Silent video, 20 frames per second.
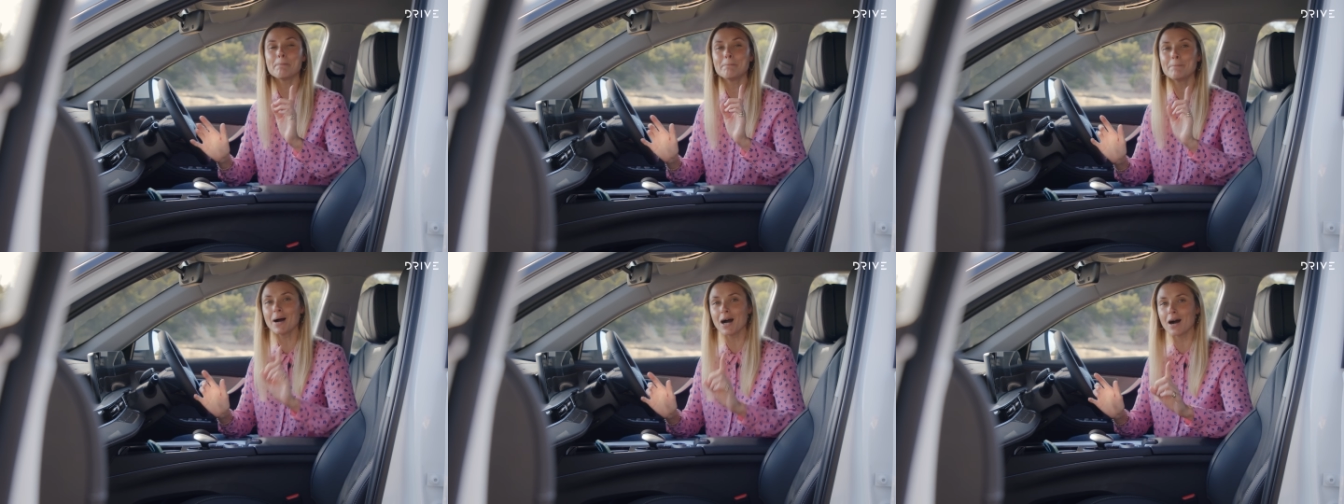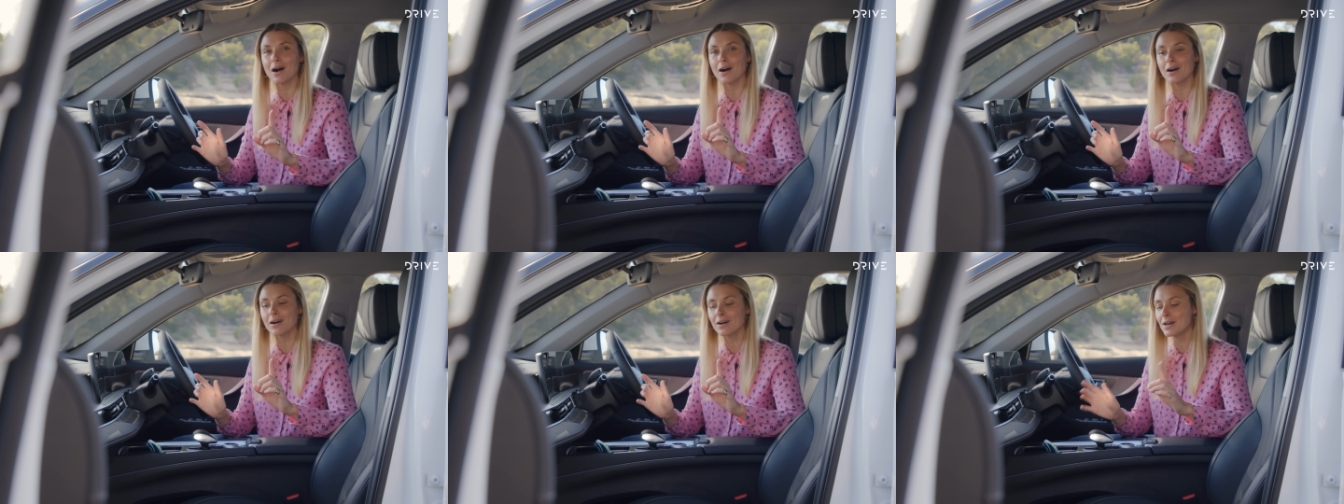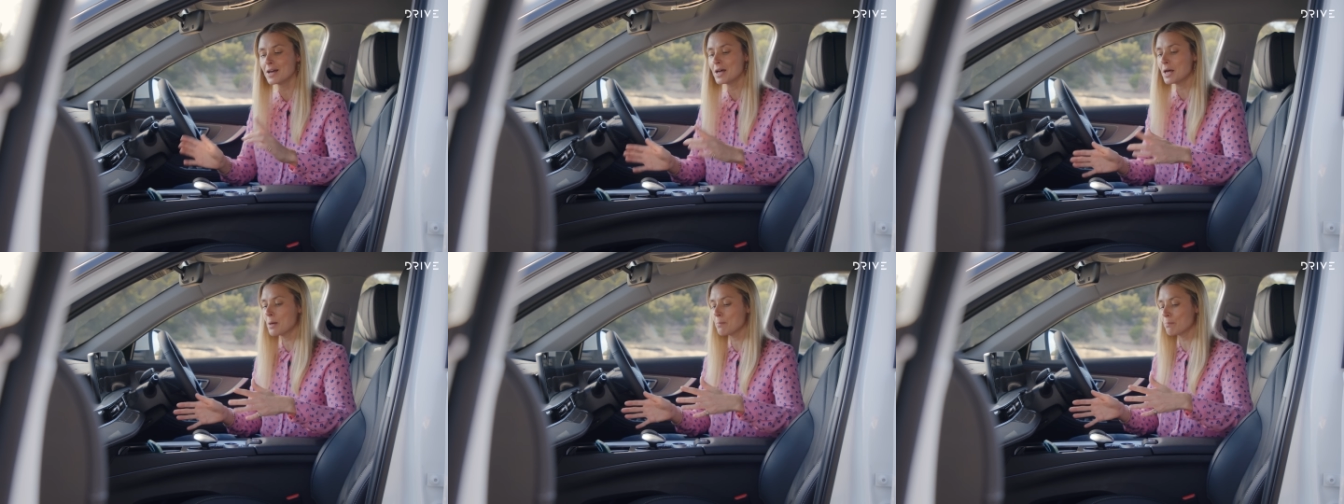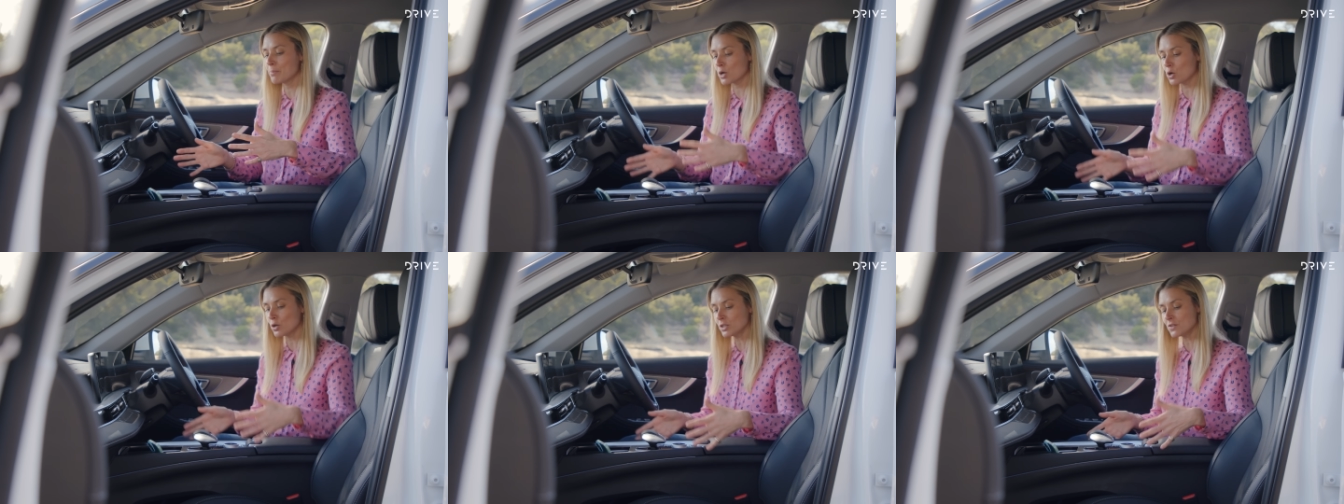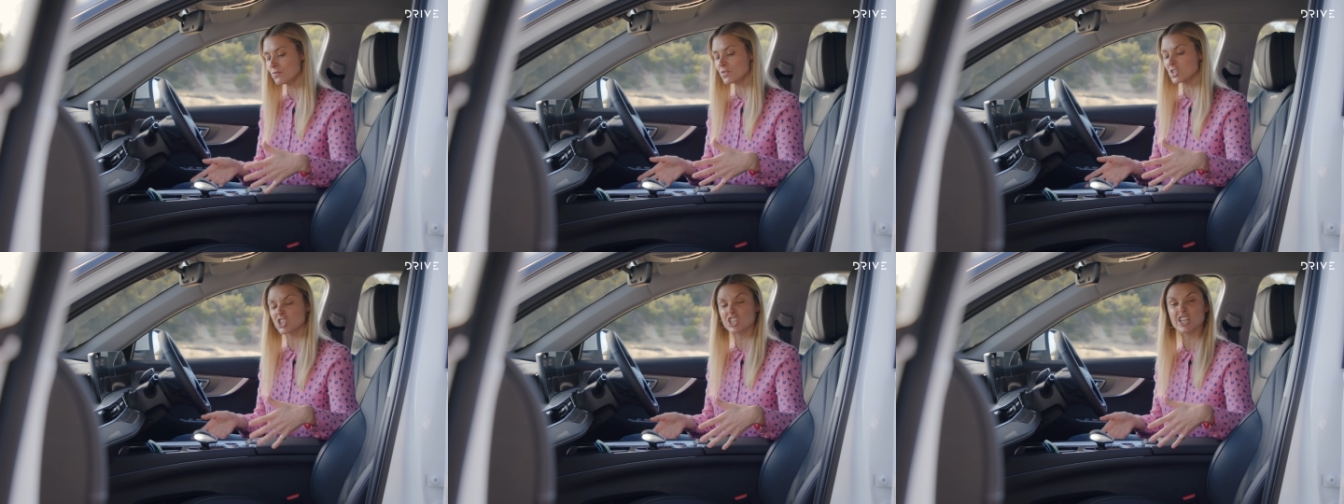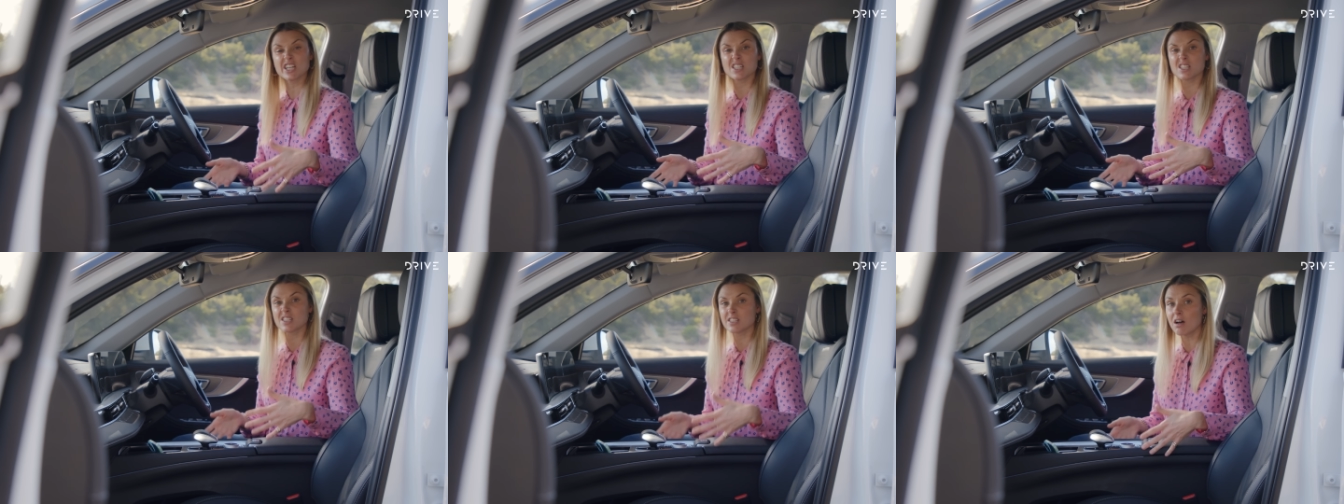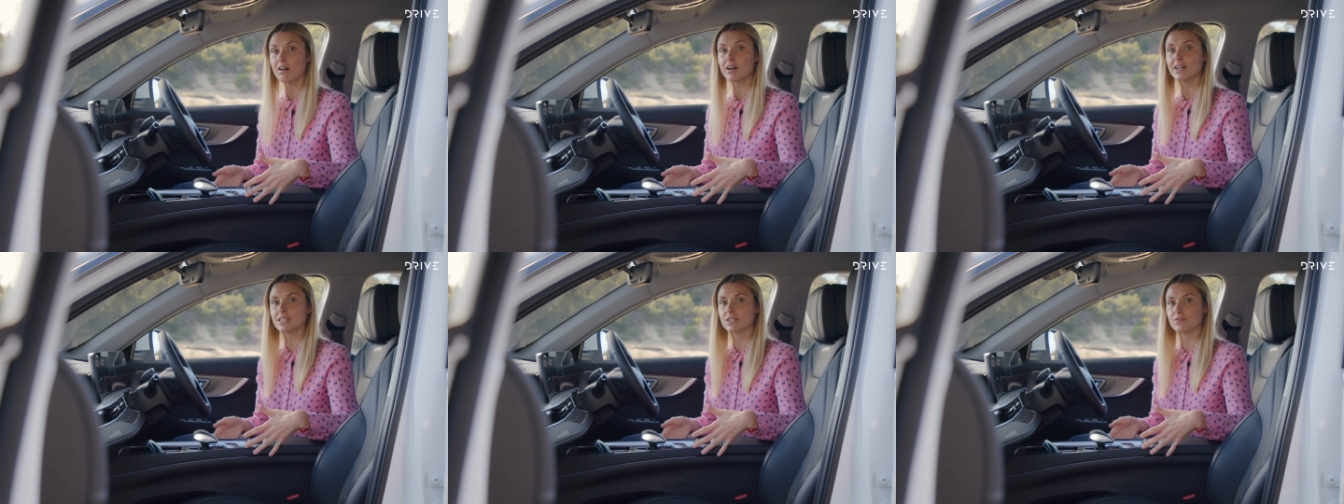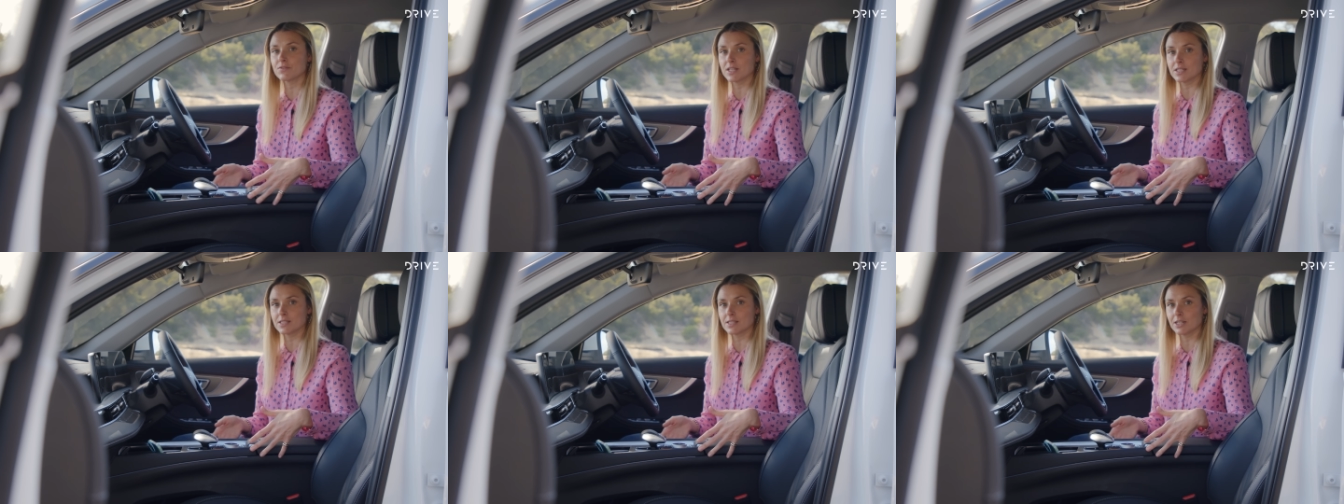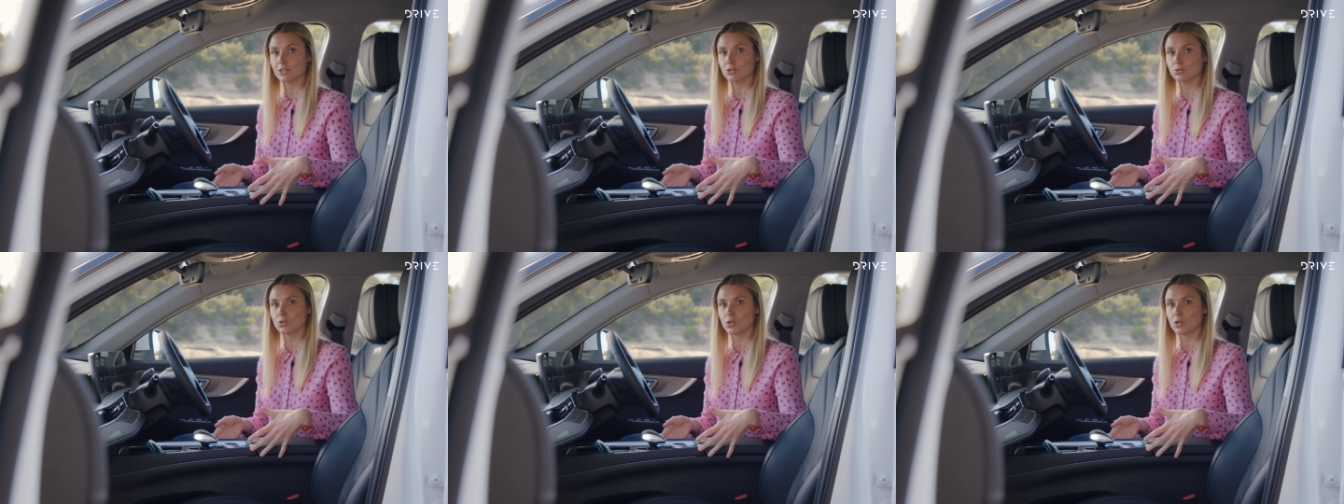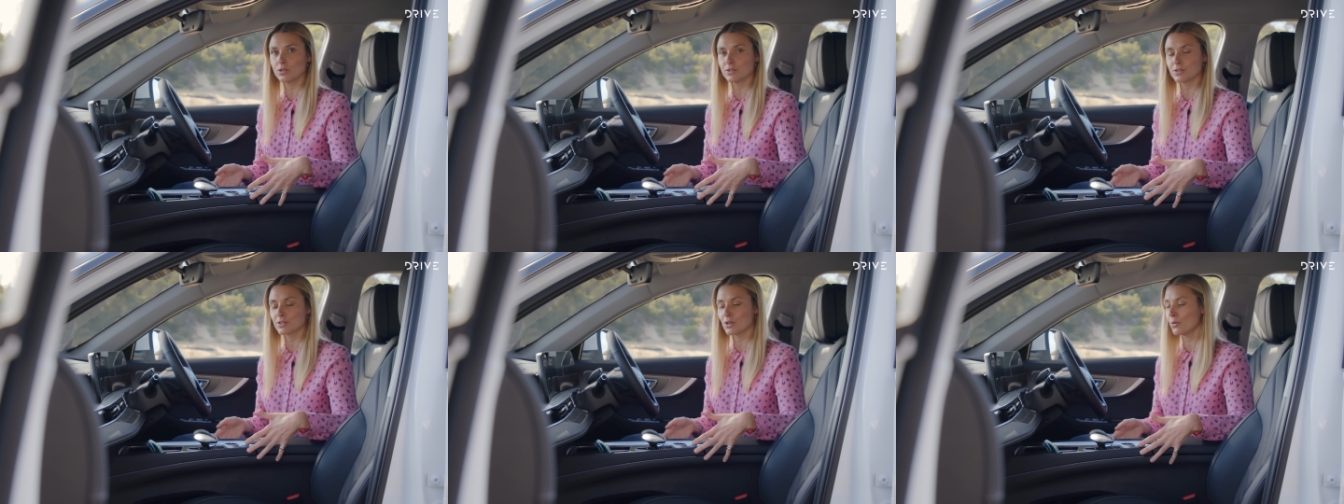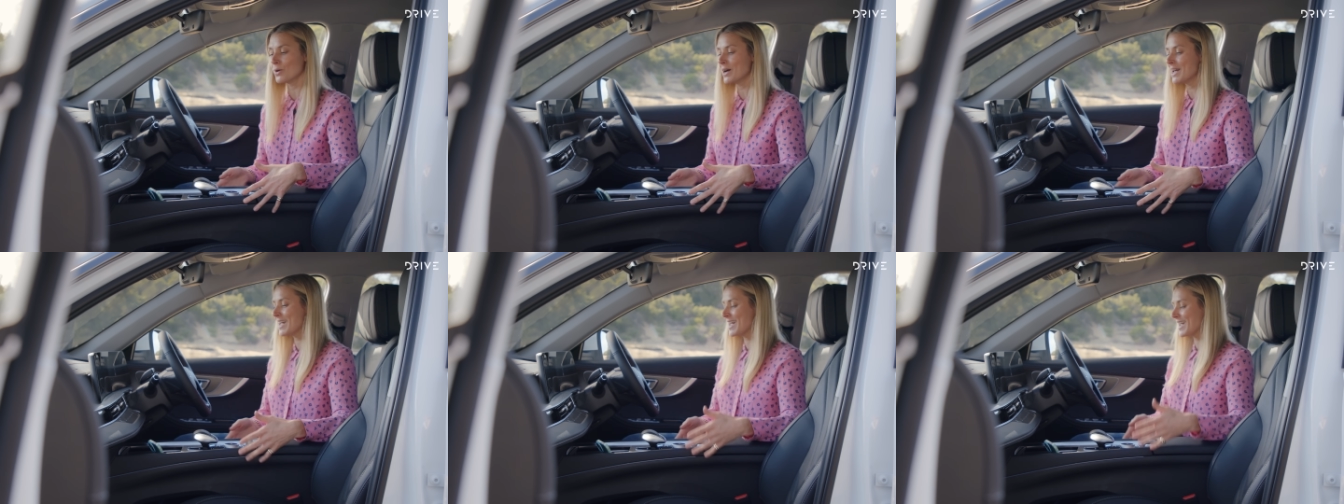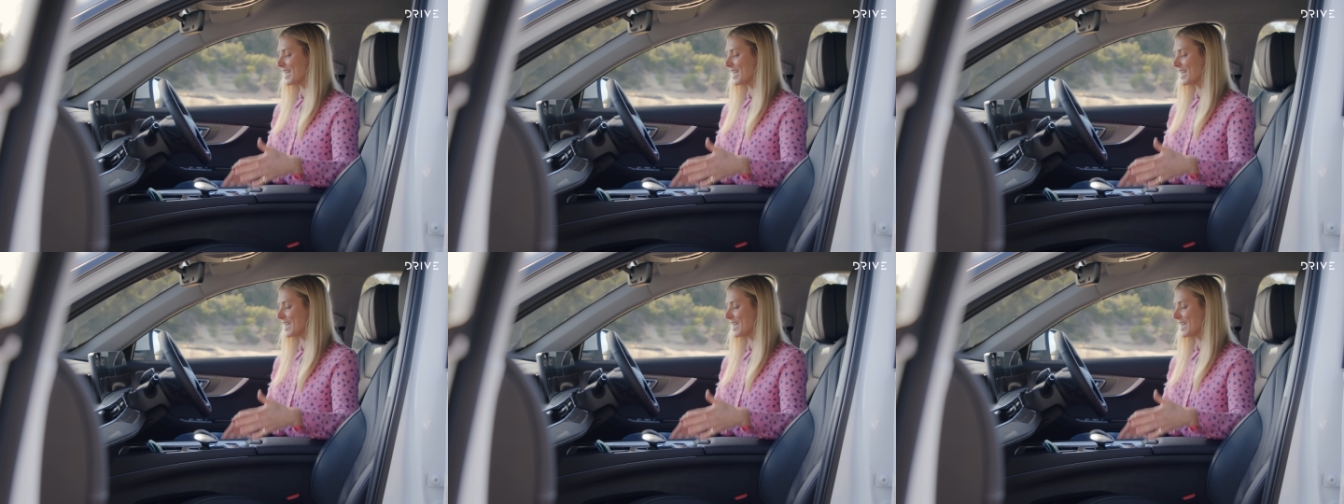but because of the sheer size of this central console,